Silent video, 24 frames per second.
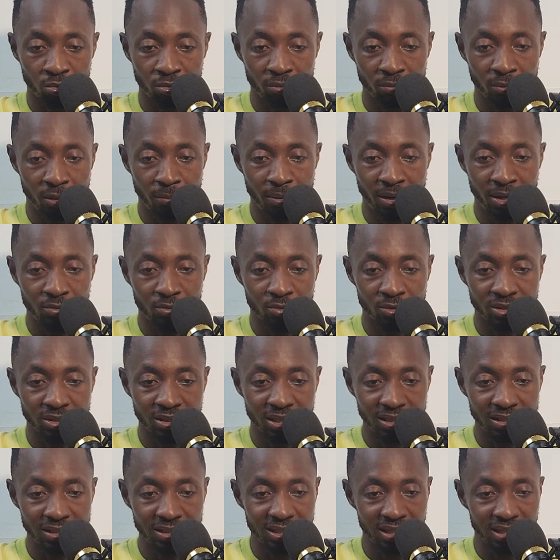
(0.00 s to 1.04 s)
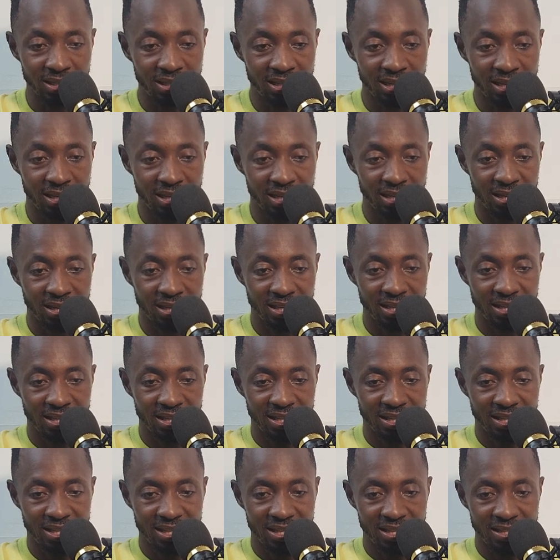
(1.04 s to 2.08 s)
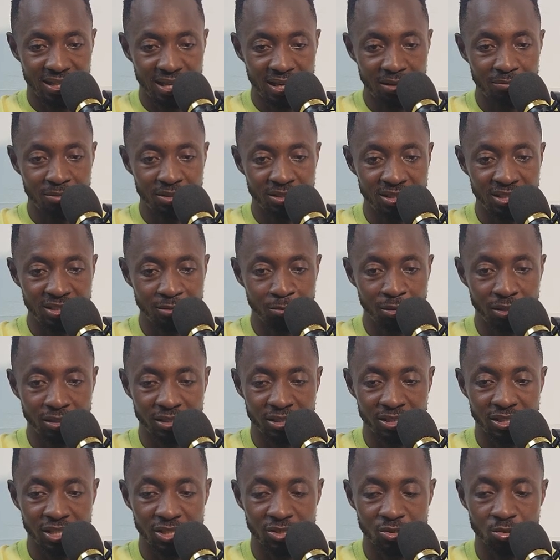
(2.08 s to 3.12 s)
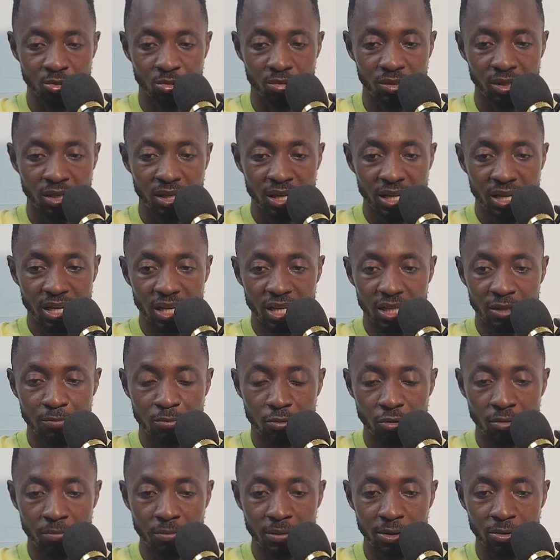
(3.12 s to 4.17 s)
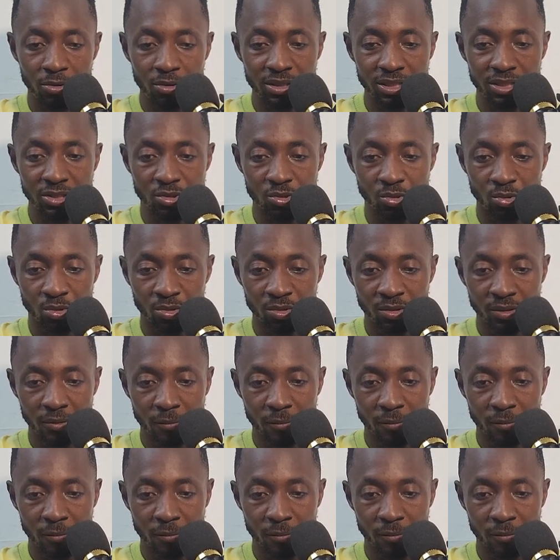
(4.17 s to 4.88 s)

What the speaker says: Remember, it was tested here. That means this place is a zone. It broke below this zone